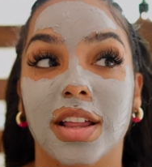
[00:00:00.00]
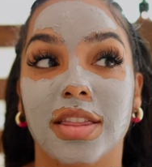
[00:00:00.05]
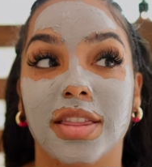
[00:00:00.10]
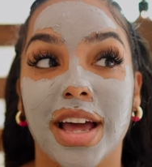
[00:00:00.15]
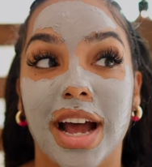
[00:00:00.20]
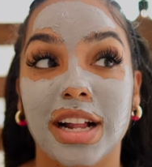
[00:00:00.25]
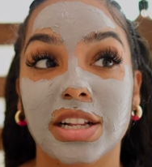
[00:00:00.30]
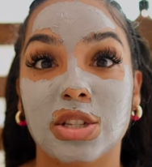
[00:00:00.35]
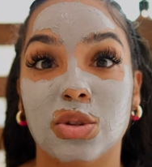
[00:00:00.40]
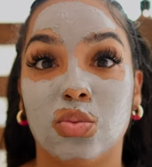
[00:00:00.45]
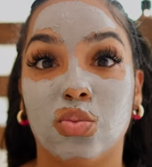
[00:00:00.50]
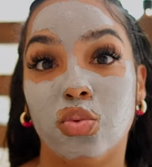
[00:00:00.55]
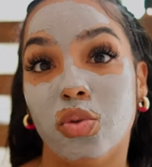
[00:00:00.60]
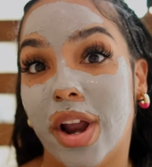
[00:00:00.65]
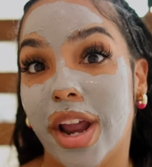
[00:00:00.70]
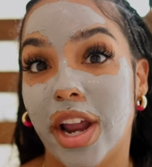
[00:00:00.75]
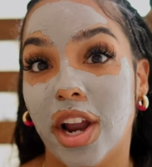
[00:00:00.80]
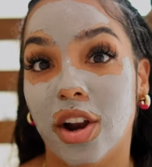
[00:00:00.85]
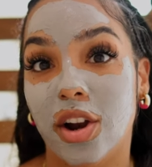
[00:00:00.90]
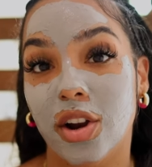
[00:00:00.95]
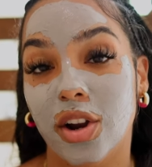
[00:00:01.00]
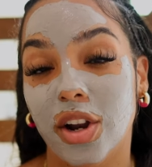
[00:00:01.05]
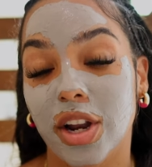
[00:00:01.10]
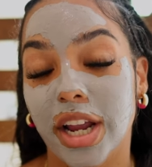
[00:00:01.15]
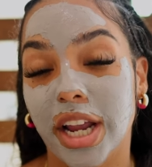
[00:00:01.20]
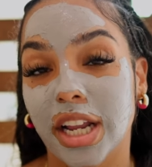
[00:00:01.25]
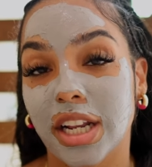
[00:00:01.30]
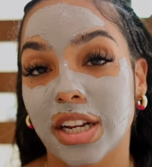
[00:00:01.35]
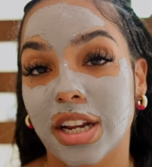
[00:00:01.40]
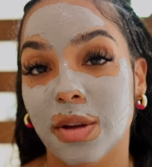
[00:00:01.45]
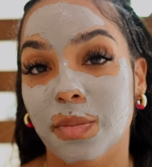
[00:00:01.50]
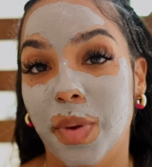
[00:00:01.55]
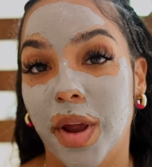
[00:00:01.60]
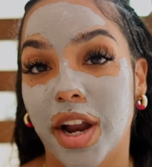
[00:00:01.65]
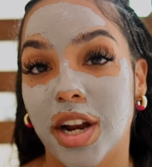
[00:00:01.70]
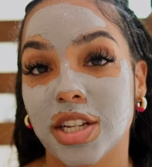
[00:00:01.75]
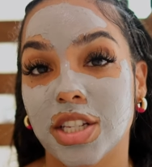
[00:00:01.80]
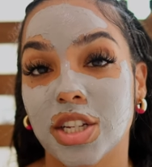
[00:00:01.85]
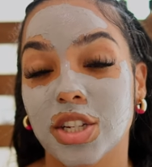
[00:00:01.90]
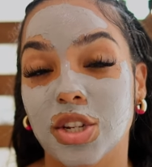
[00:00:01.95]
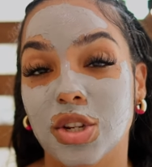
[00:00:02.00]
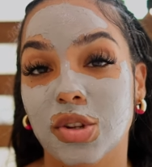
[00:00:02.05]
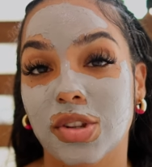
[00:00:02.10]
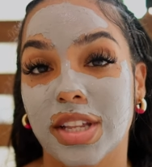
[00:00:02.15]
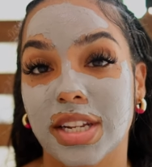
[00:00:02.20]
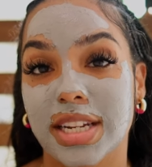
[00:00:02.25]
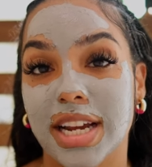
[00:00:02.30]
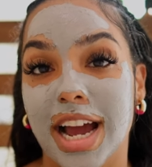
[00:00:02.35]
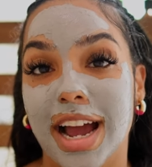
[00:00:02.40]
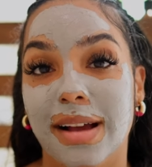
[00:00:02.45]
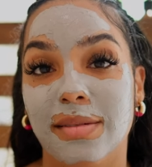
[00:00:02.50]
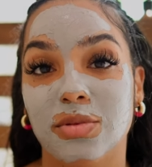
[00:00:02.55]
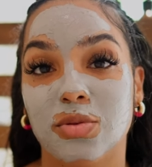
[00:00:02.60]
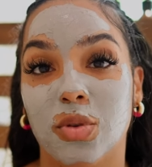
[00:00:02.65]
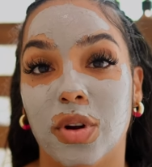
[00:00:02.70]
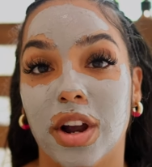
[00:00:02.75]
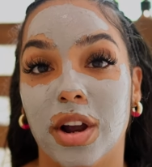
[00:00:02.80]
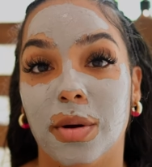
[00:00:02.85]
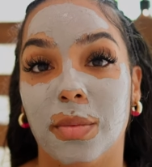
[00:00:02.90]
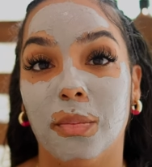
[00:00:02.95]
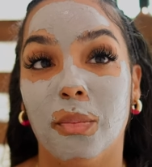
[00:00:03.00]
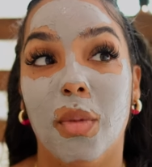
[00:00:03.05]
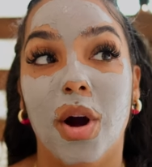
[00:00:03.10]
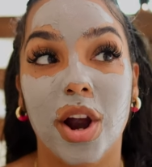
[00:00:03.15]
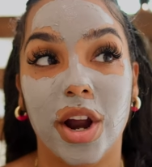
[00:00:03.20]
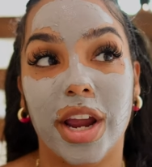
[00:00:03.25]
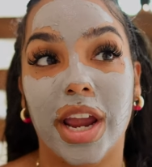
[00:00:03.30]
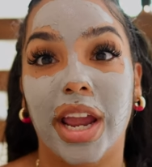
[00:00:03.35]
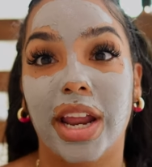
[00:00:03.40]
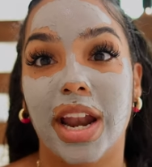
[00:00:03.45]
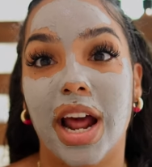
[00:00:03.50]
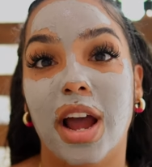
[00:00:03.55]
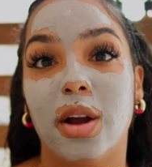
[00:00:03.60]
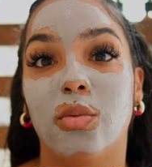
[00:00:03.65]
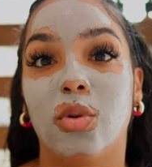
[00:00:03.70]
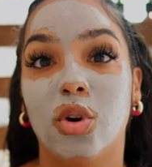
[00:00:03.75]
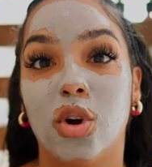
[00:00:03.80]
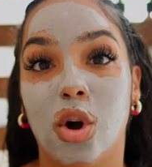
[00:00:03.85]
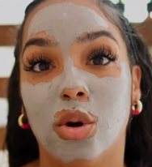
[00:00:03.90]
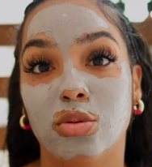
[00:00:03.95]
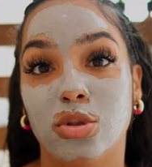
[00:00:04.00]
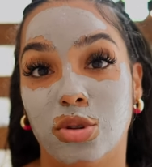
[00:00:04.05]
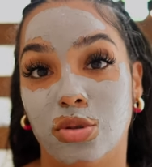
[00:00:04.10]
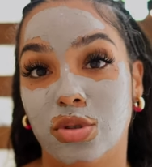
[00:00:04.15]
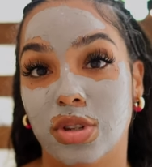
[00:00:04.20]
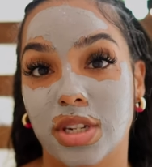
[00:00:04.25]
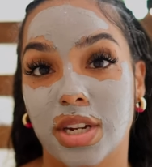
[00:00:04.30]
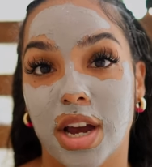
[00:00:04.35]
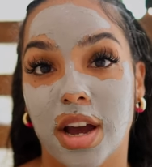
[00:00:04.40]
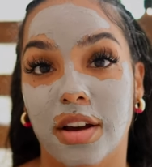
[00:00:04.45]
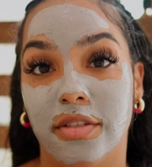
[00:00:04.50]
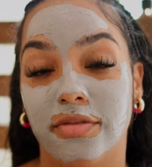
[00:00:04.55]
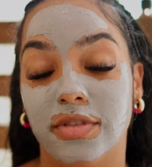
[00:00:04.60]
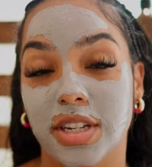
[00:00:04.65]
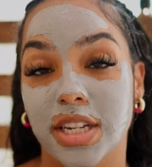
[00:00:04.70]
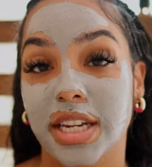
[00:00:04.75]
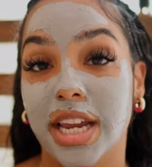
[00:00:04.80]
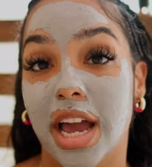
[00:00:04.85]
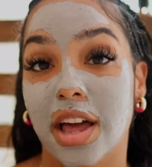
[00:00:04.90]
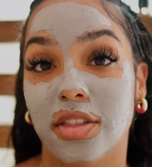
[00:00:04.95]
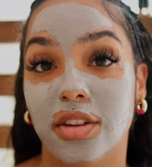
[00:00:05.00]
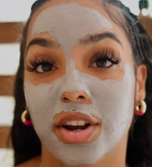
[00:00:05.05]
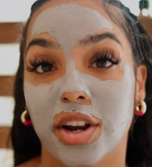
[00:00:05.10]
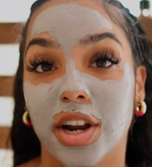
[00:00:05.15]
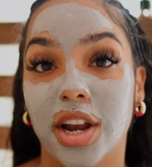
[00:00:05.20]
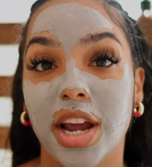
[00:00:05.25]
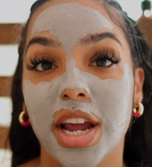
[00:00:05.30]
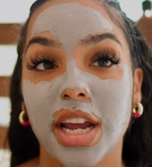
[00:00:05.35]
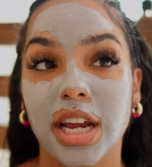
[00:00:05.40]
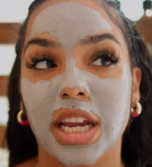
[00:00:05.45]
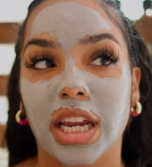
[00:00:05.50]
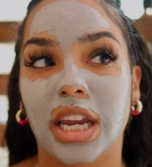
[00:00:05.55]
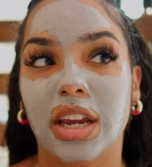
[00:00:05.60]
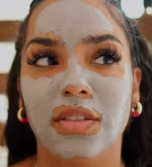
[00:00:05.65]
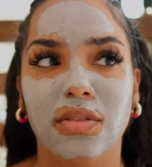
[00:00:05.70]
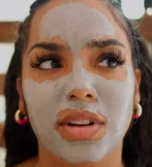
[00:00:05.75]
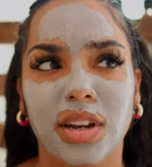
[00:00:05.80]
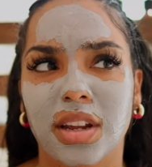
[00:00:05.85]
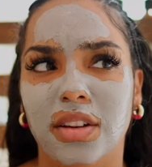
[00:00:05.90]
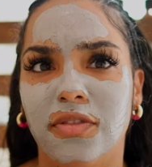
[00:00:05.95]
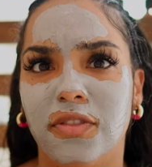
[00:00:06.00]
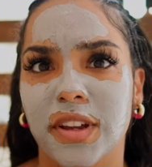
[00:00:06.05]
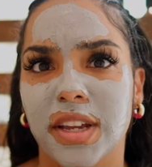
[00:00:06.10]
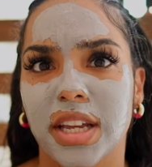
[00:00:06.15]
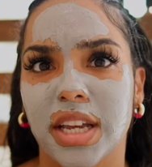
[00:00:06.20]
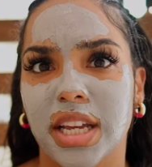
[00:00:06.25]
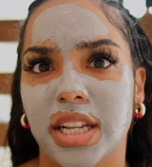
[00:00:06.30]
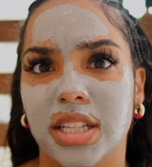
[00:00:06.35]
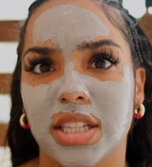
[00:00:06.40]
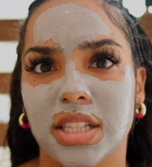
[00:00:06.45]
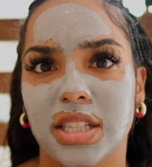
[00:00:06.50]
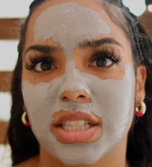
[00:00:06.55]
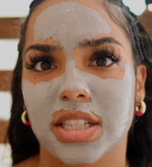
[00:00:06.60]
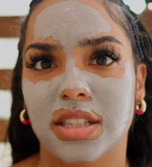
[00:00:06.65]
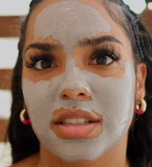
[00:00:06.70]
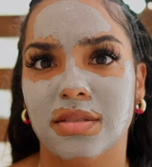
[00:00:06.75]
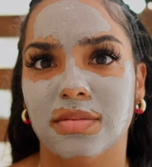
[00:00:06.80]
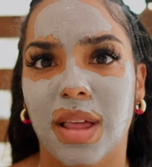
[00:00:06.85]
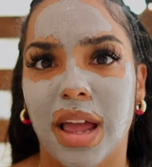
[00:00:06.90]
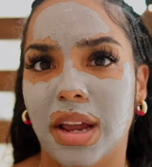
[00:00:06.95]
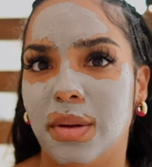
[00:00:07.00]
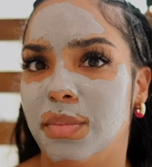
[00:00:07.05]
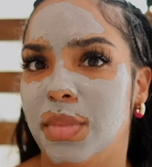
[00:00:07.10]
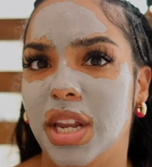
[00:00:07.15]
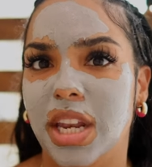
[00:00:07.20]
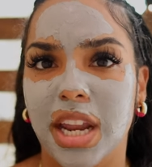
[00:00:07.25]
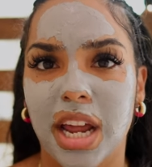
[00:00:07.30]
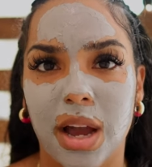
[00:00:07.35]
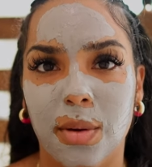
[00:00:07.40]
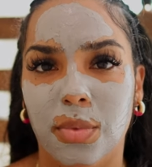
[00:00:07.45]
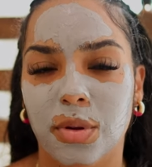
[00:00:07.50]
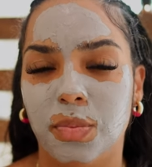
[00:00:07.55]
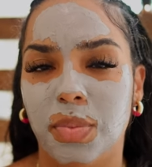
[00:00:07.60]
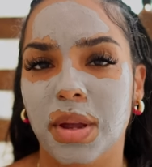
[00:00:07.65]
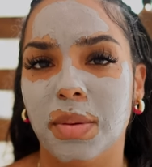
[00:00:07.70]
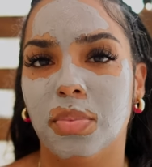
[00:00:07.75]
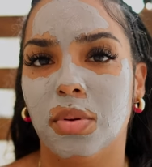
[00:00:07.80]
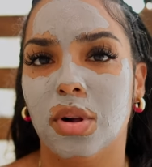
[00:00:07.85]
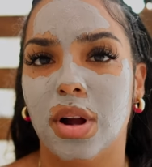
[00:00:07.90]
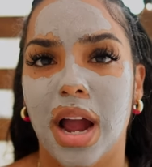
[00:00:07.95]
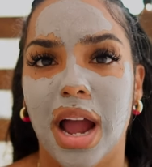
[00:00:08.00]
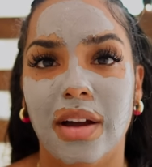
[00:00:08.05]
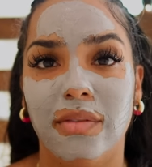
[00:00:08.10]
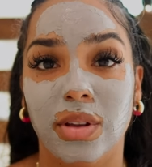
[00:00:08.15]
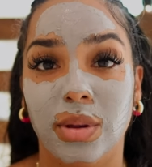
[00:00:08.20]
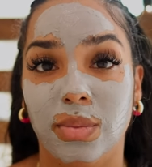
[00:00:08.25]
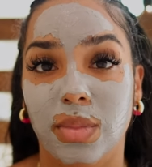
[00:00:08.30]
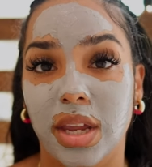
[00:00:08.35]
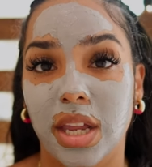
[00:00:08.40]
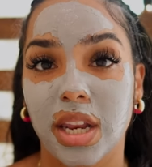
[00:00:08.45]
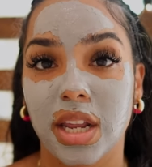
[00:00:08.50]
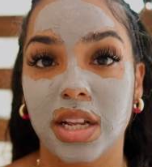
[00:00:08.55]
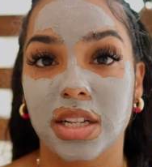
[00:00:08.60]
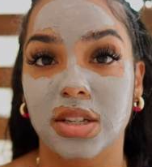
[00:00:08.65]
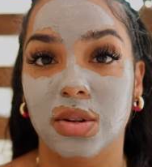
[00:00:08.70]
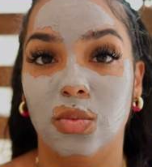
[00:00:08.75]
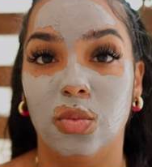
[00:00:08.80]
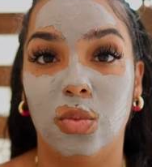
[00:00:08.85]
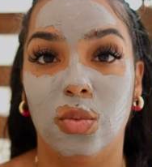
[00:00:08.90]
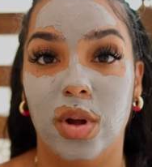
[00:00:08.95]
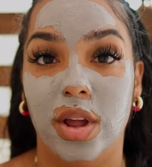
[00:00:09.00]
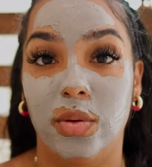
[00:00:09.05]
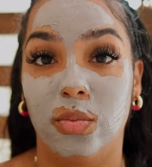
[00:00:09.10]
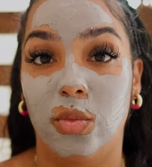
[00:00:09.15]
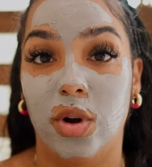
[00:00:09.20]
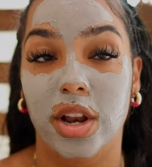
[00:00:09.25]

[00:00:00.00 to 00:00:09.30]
that's rare in comparison to the times where Mark and I will go do stuff together. Even if it's like meeting up with people or having meetings and, and